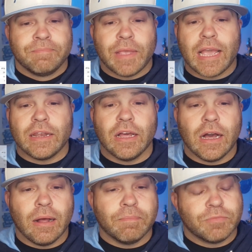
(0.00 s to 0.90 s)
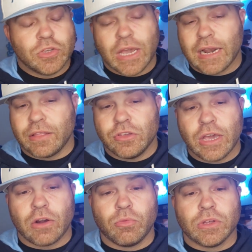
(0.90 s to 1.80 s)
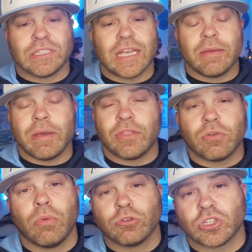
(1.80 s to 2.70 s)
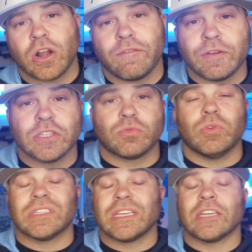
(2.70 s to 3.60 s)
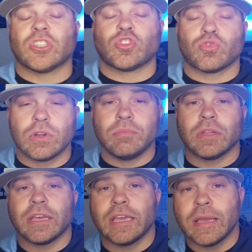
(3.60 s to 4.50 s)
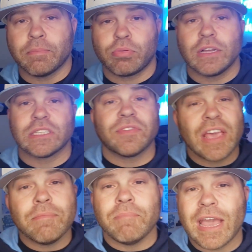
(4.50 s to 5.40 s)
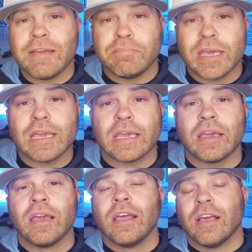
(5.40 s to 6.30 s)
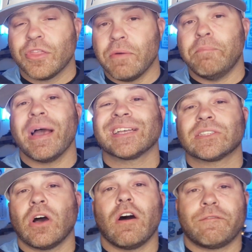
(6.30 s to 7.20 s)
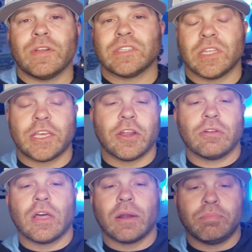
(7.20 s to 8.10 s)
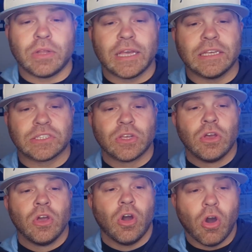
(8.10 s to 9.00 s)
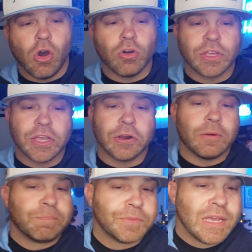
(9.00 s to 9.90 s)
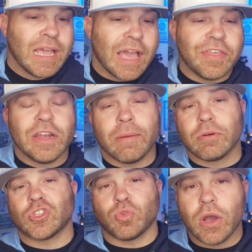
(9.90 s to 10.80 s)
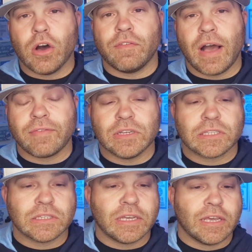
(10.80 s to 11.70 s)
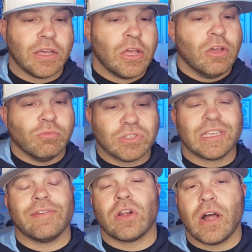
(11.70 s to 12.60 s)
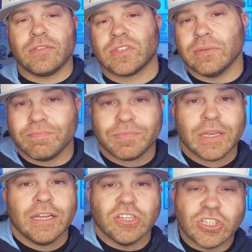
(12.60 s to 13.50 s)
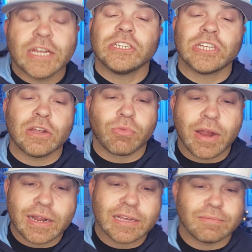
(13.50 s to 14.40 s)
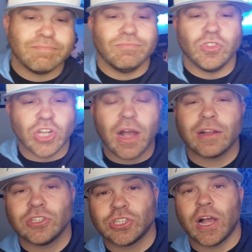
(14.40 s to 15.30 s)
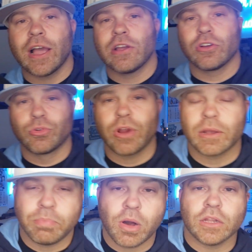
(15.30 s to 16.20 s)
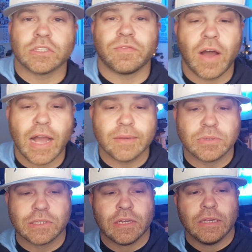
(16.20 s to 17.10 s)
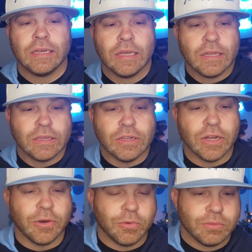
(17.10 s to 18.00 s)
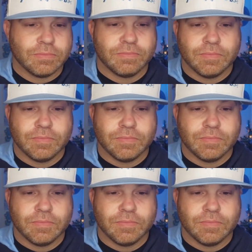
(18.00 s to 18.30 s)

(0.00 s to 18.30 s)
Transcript: And you gotta really say, man, their motion offense was extremely impressive. It may be the best offense that Carolina plays all year. And then number 12, obviously, was giving off some J.J. Redick, John Shire, Greg Paulus vibes. You know,